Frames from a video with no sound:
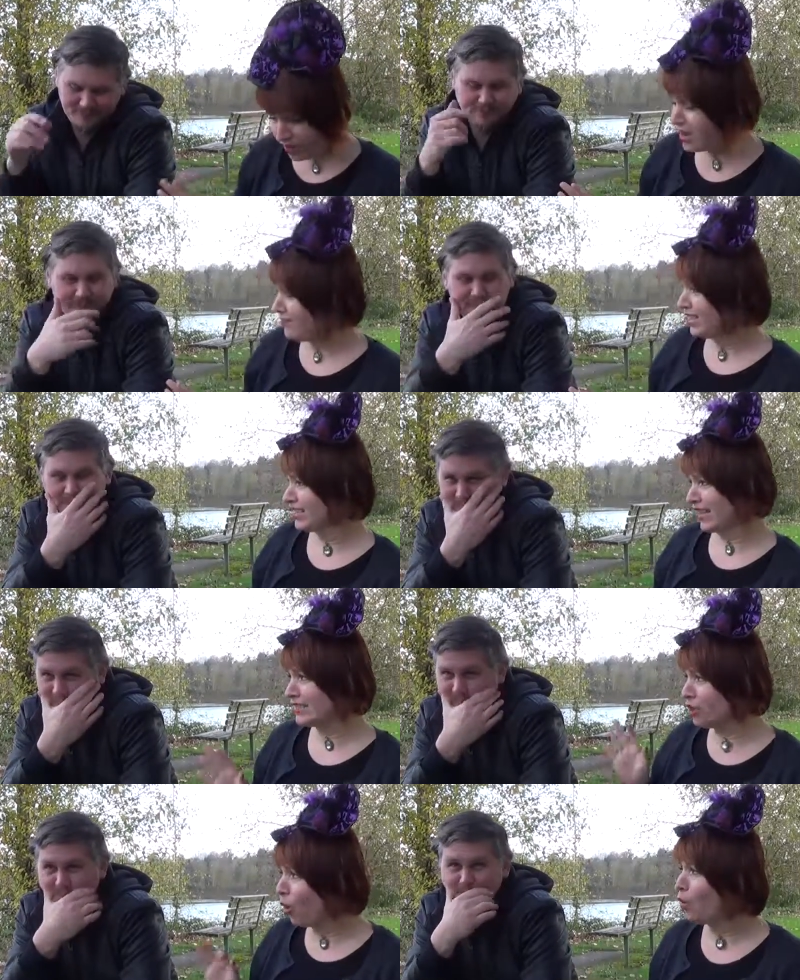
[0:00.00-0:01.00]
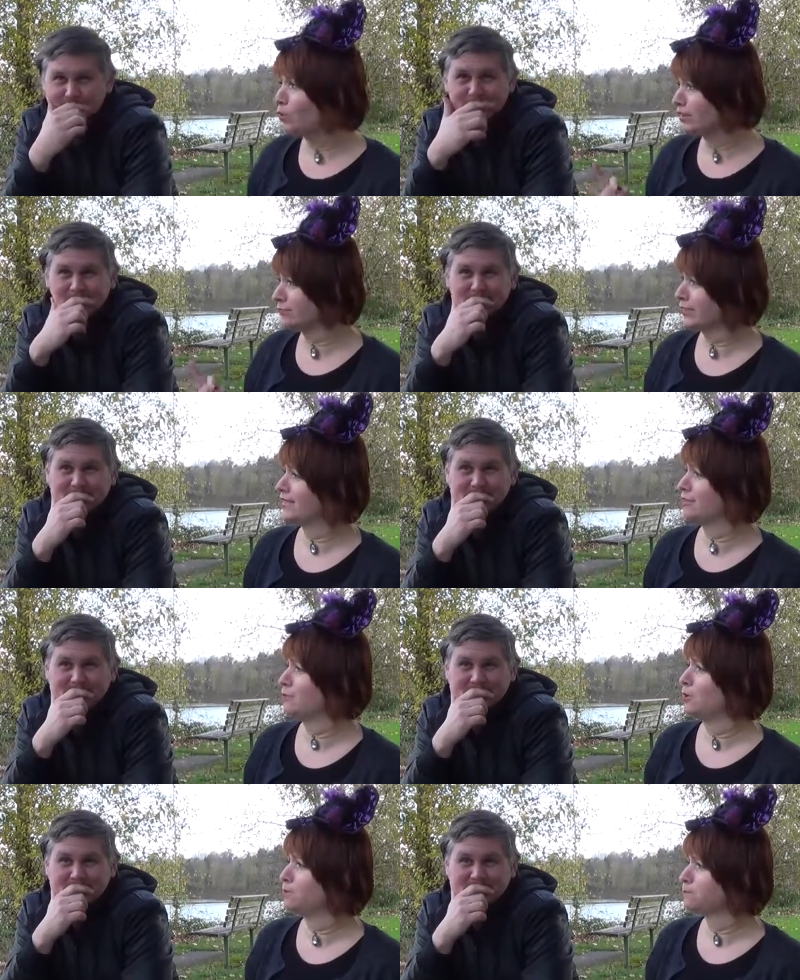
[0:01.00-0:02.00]
Speaker 1: I feel like that's wholly
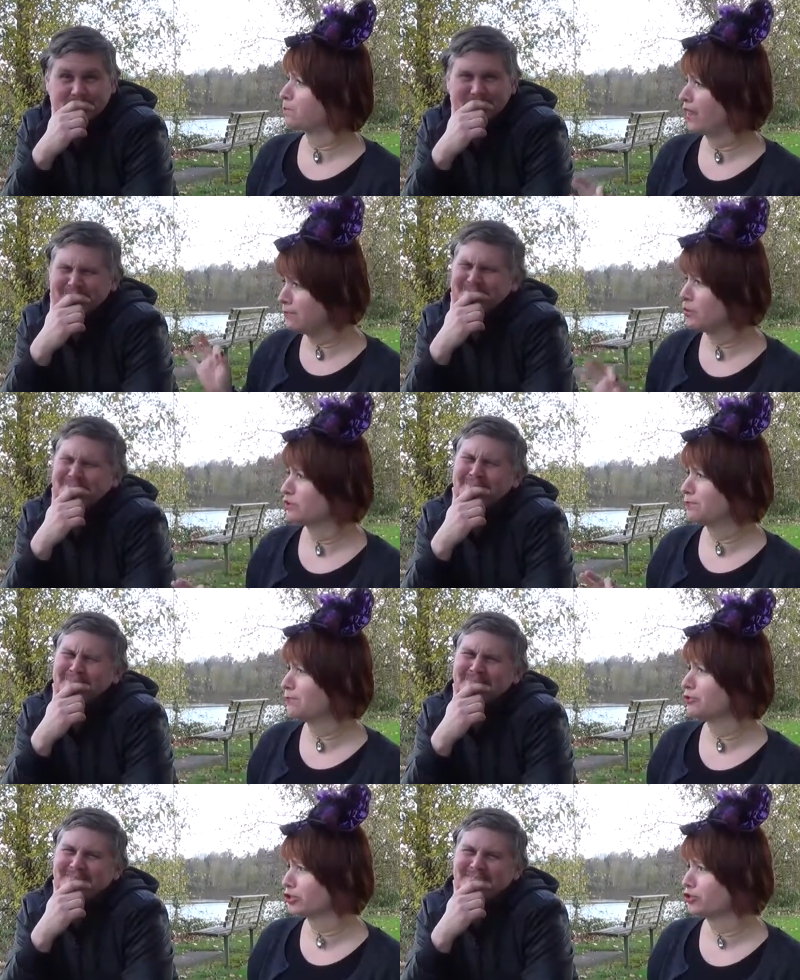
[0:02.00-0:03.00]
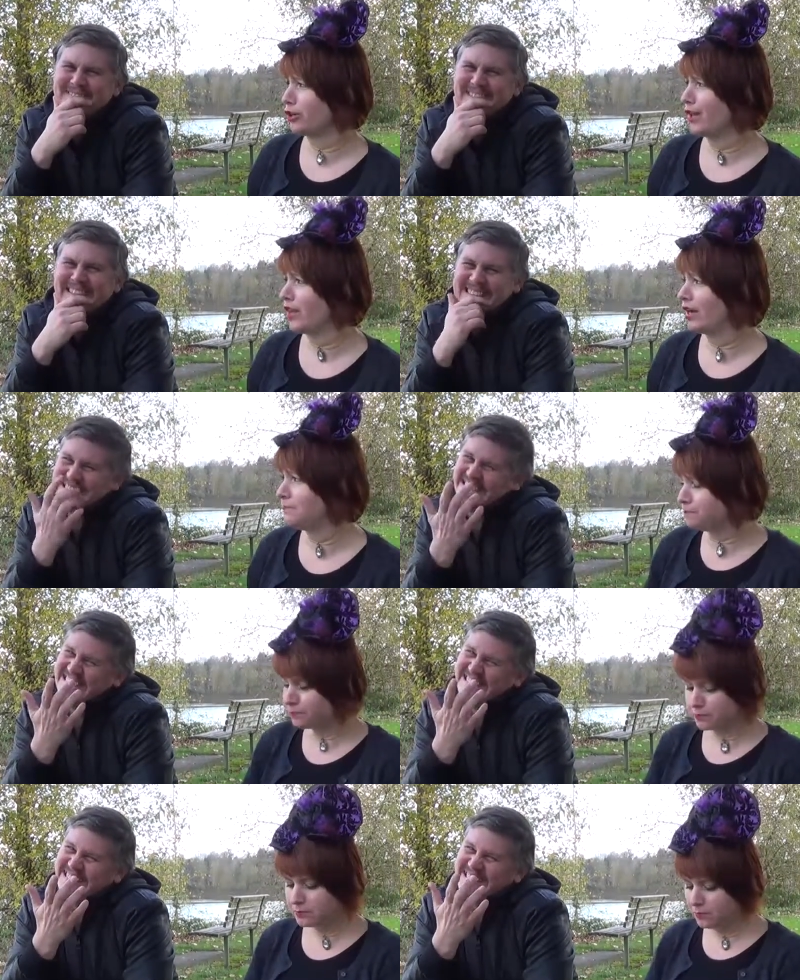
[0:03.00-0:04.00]
reasonable, and mm. most people should try that.
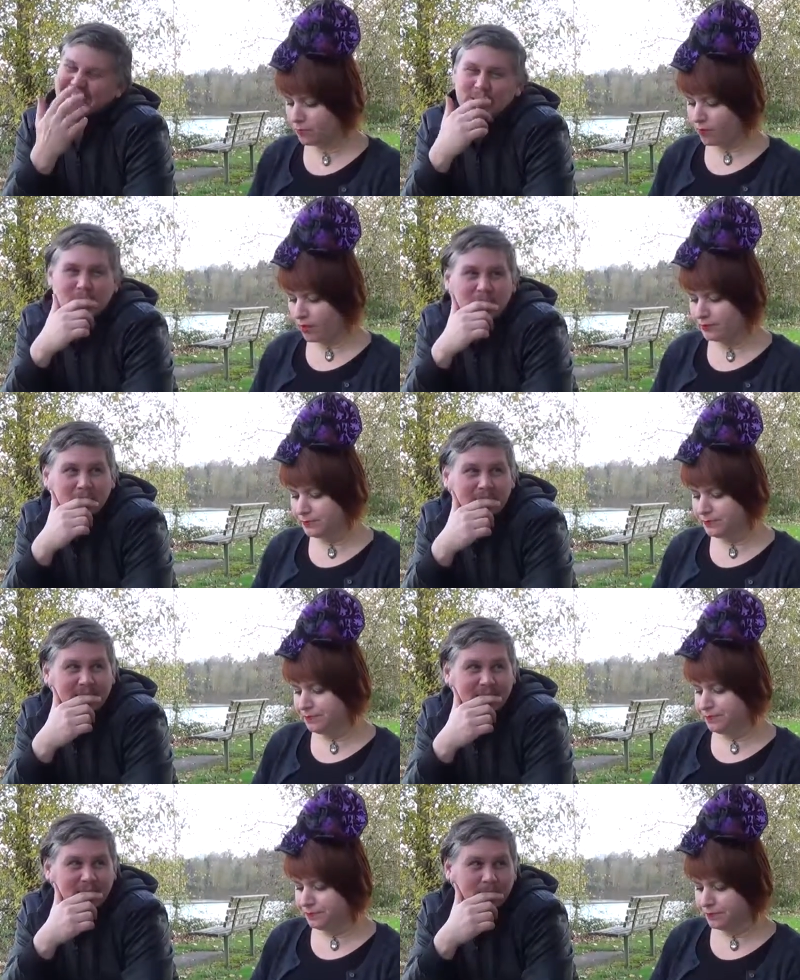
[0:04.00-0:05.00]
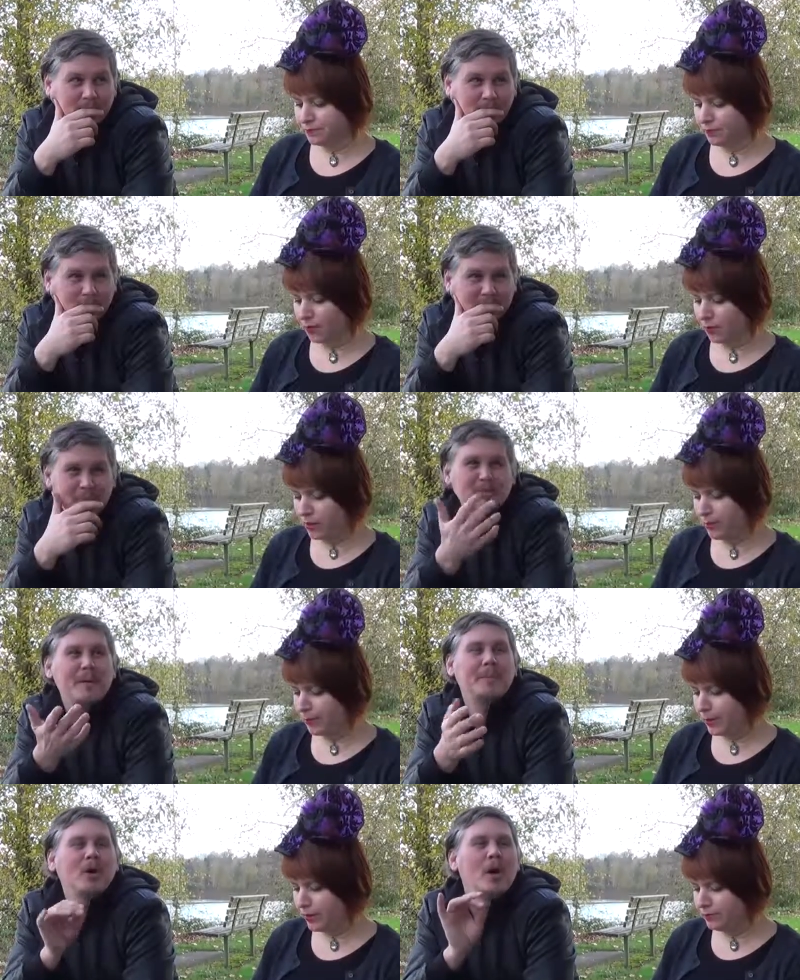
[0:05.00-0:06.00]
Mm.
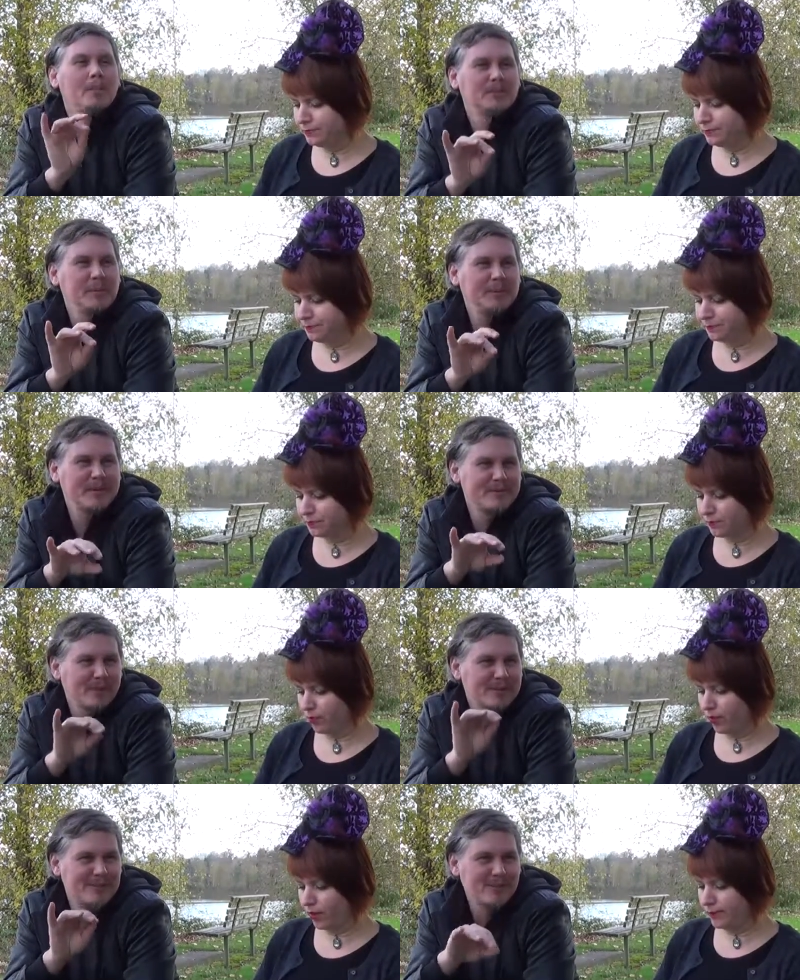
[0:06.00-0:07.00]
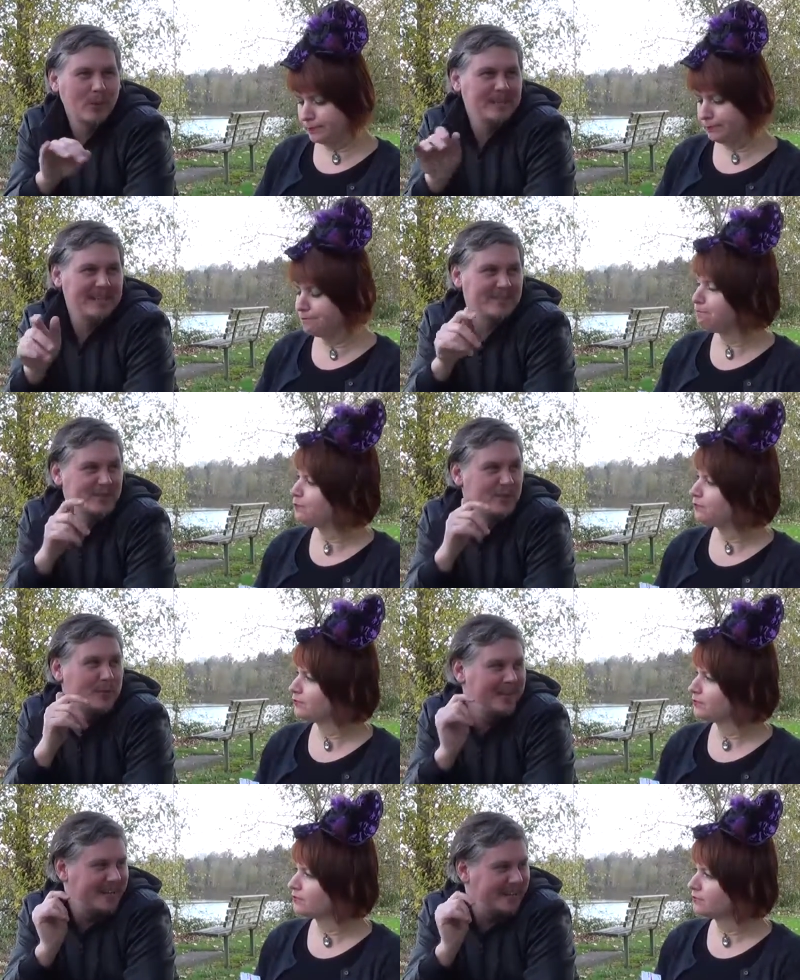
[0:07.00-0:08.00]
Speaker 2: Most people, most people that divorce don't get to too
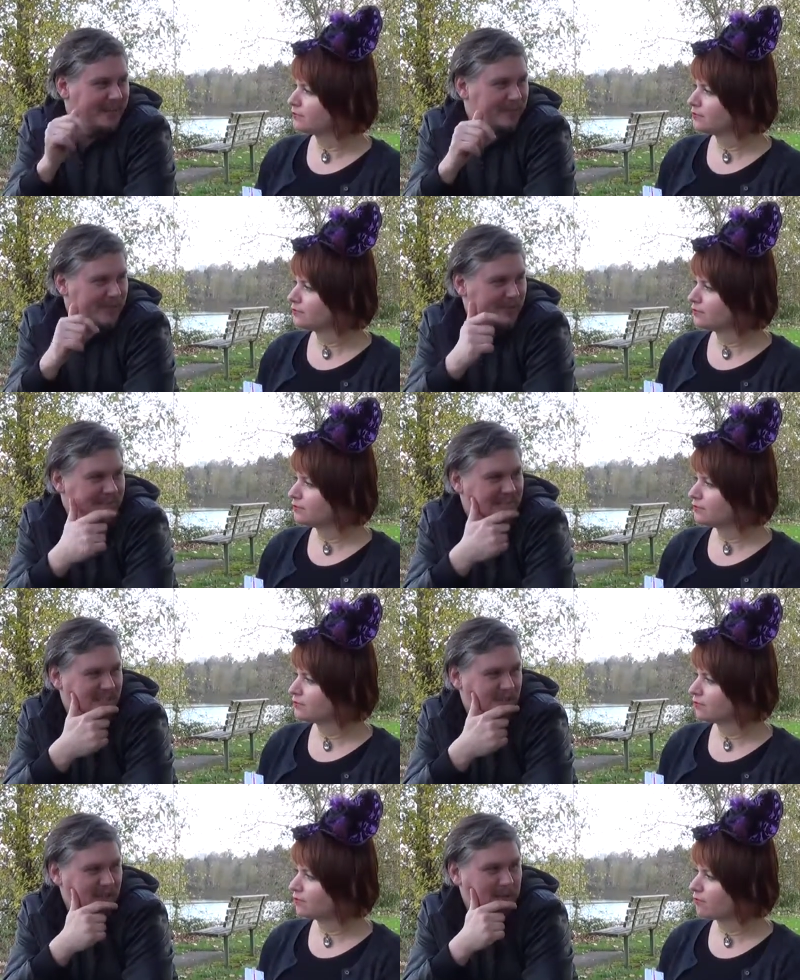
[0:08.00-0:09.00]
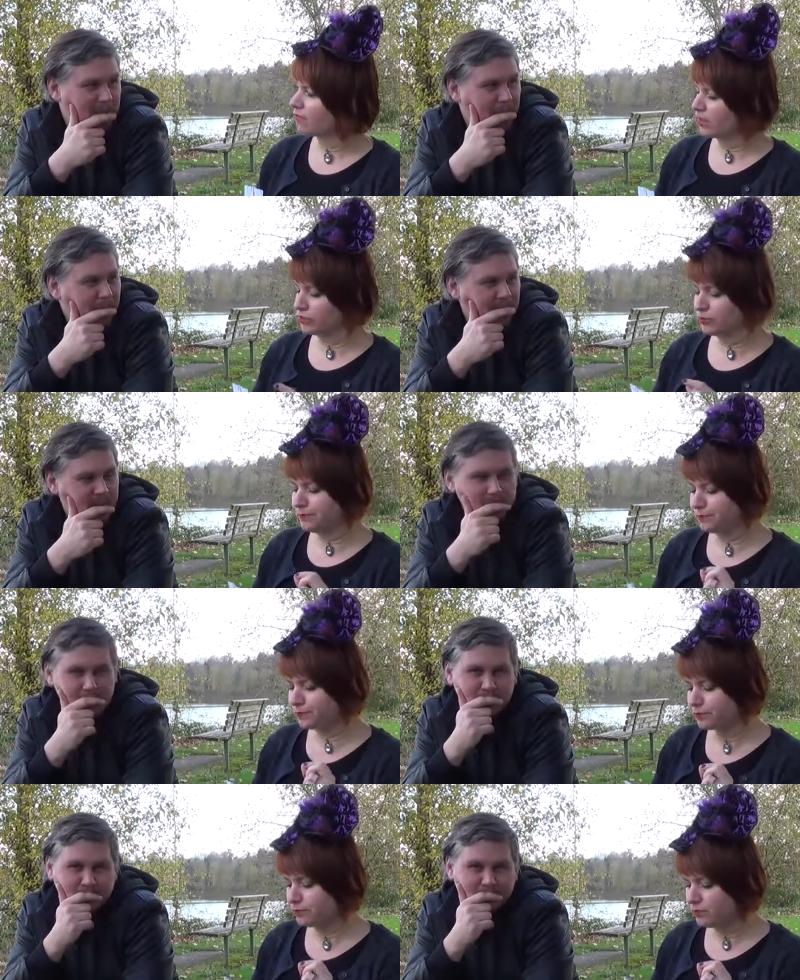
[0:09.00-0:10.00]
many anniversaries. That's the problem. That's true.
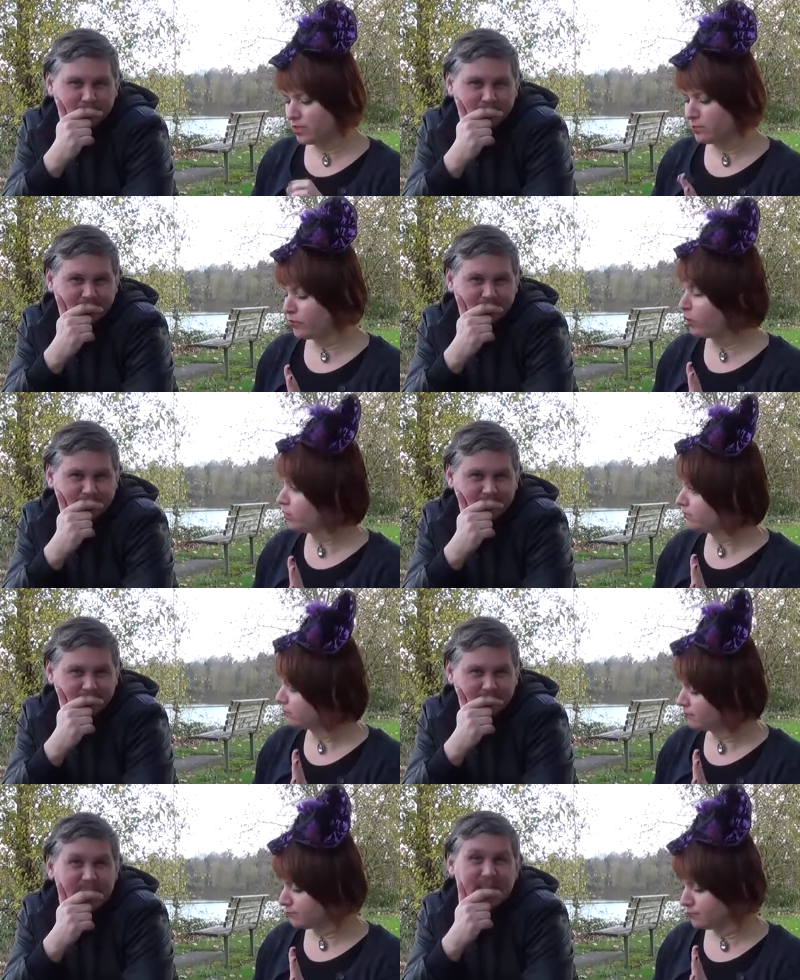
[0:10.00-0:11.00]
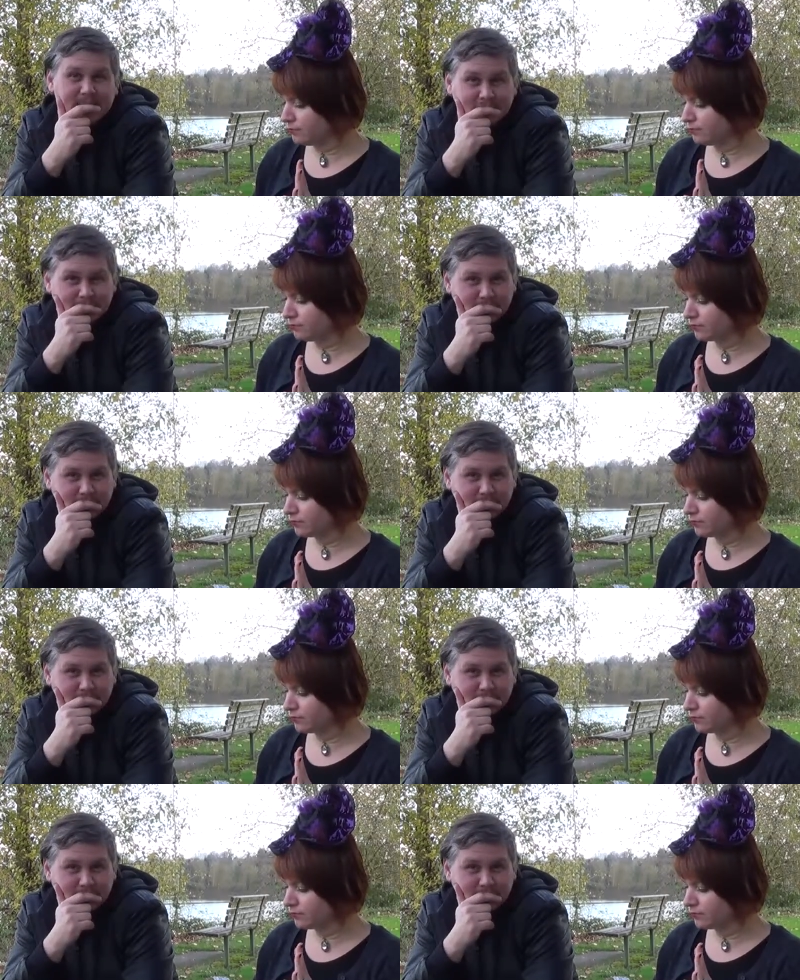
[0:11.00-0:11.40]
Number four. Yeah.